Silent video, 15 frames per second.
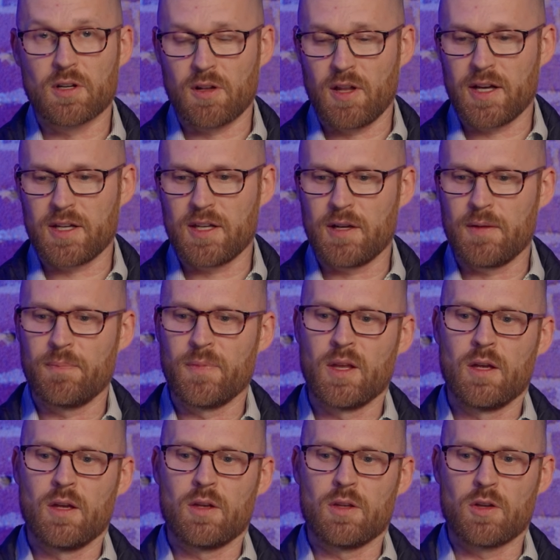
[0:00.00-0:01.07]
your liking,
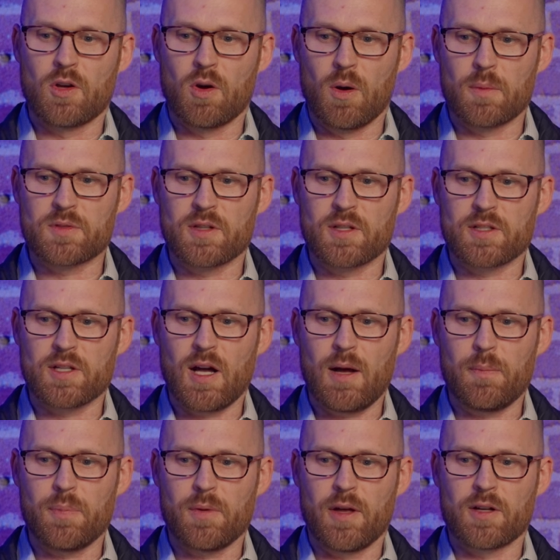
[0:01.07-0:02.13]
you go up to the
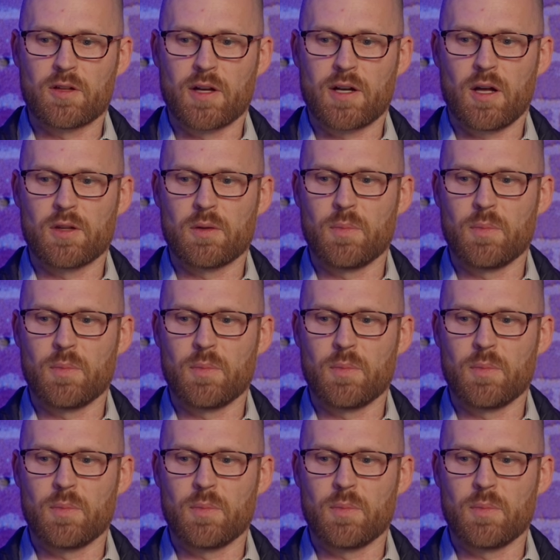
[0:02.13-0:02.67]
top and click on the